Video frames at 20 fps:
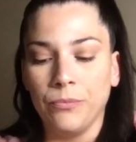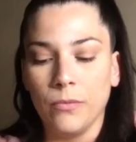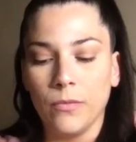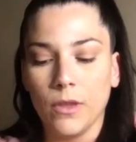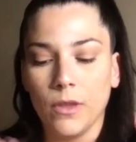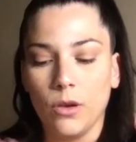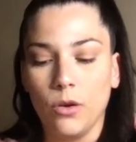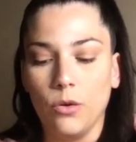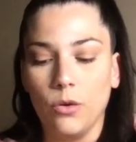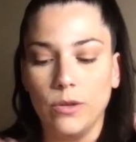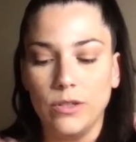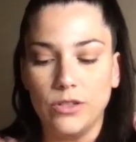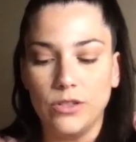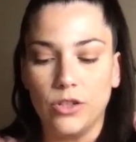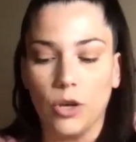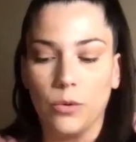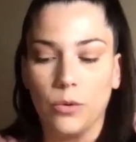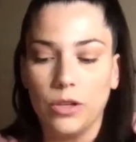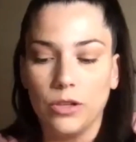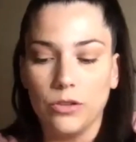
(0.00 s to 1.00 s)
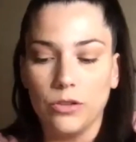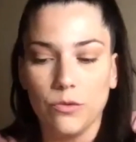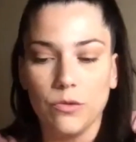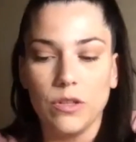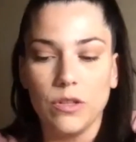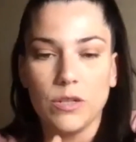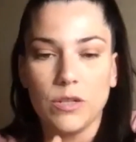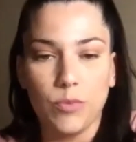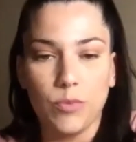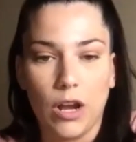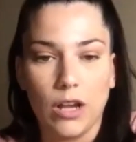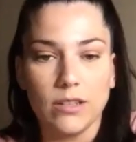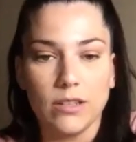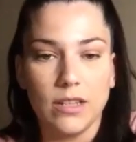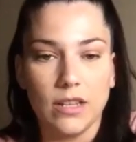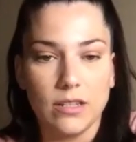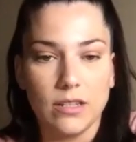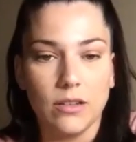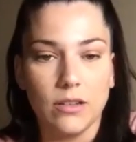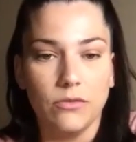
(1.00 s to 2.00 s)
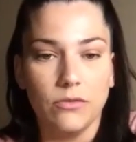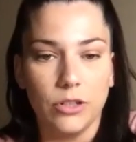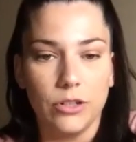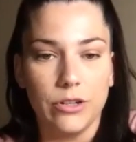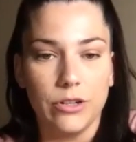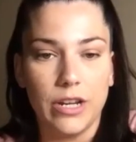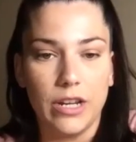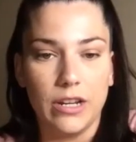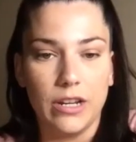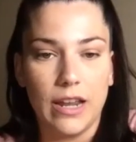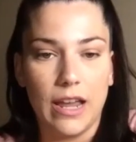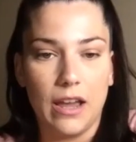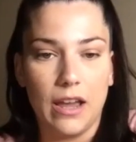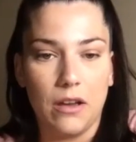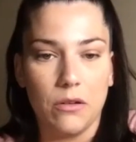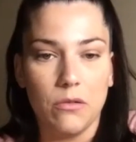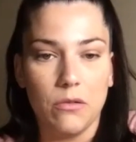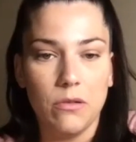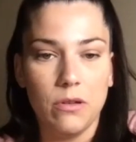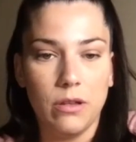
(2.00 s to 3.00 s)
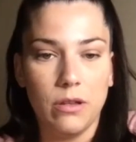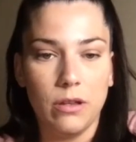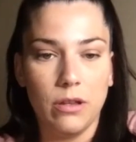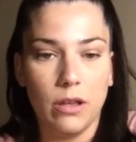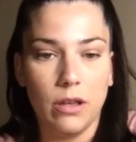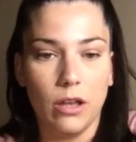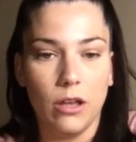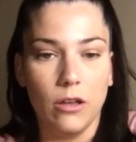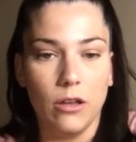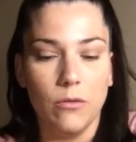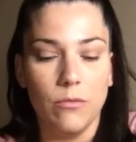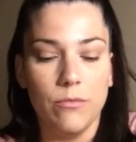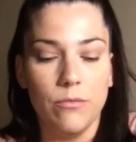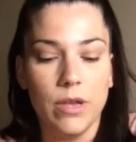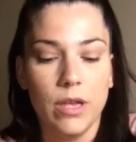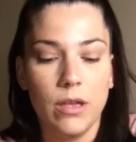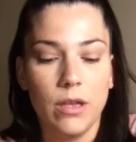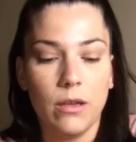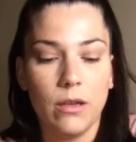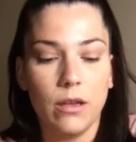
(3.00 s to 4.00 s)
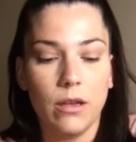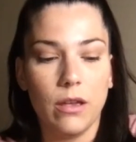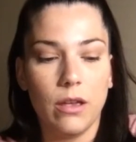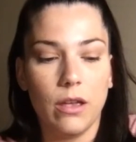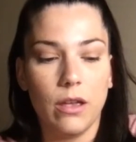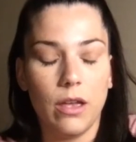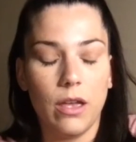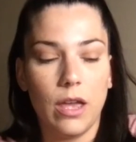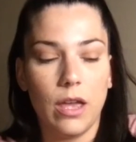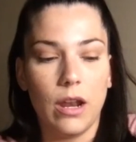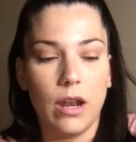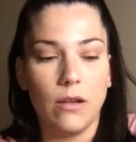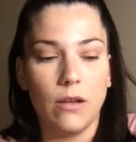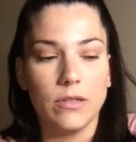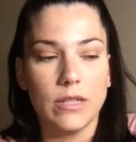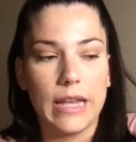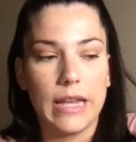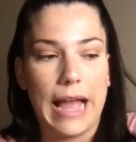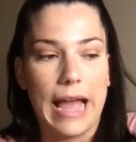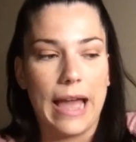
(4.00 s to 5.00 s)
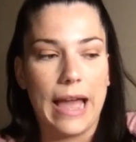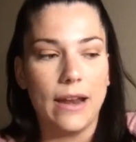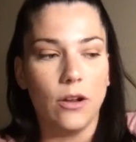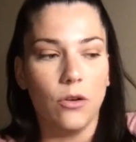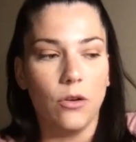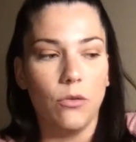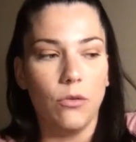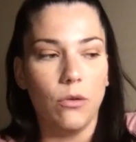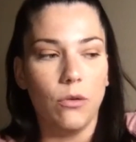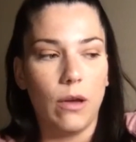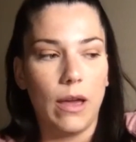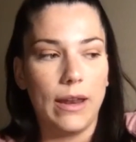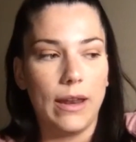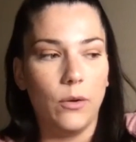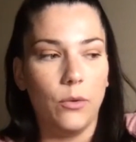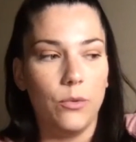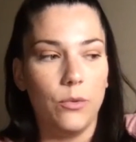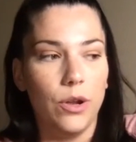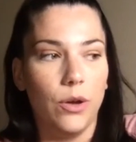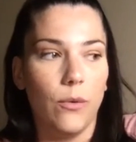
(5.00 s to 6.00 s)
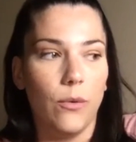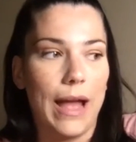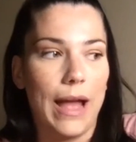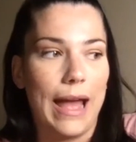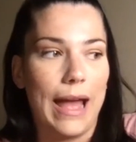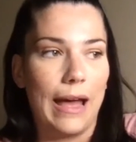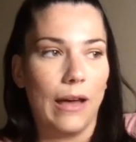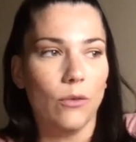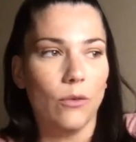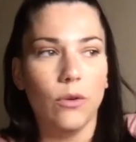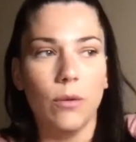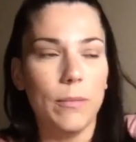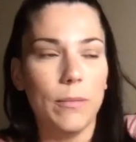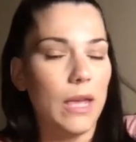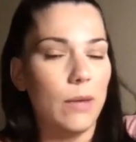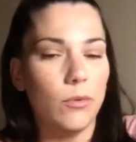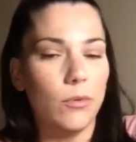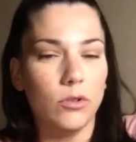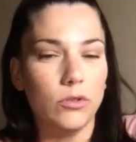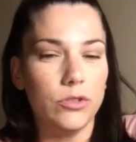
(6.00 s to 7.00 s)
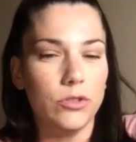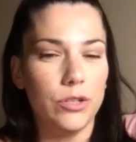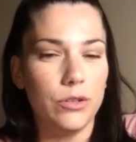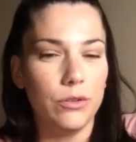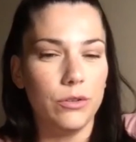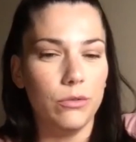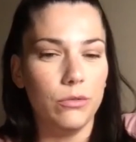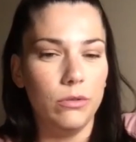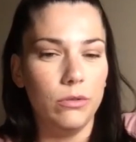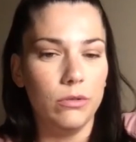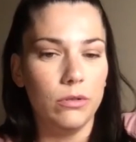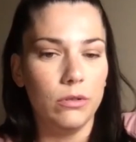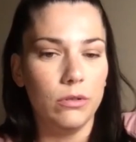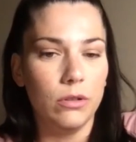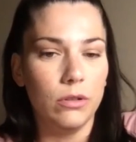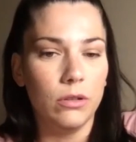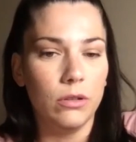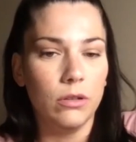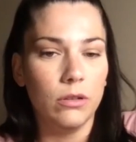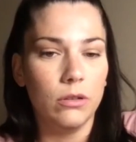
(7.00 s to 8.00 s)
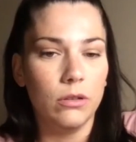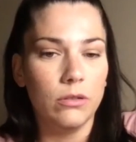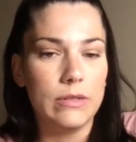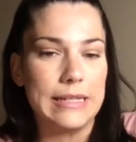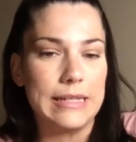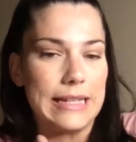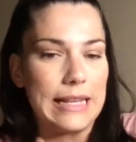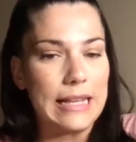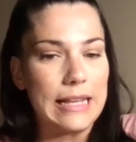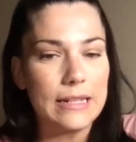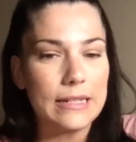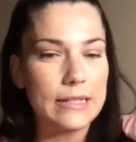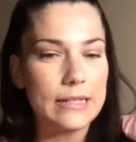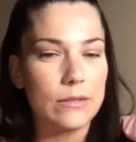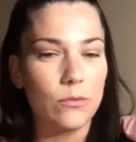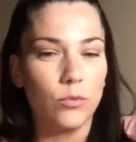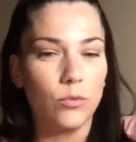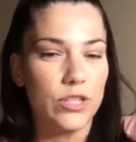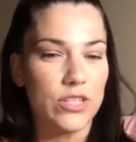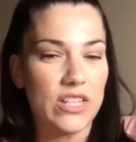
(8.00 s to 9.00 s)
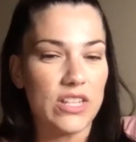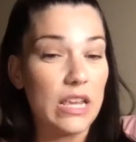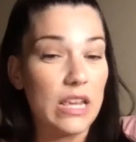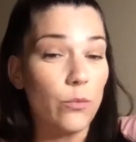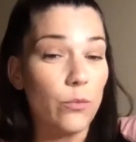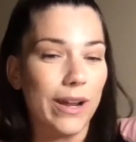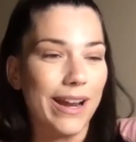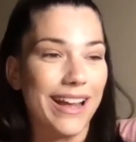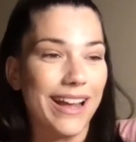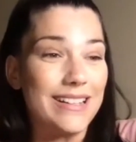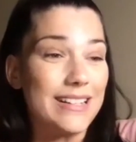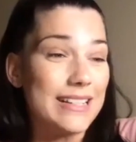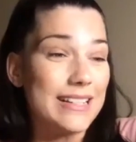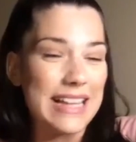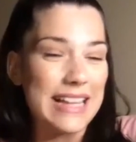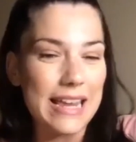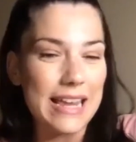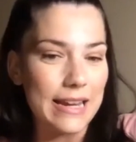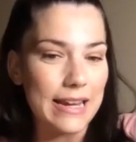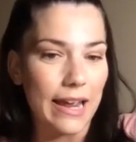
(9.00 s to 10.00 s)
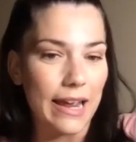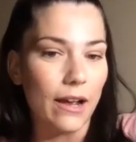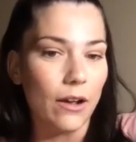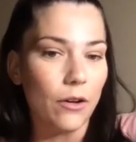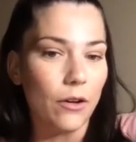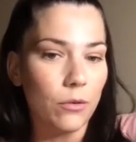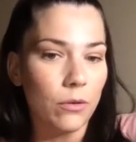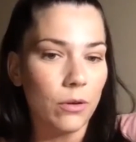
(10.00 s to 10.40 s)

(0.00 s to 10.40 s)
who is going through this process of learning now. And I was like, I don't know how I'm able to see what I see now.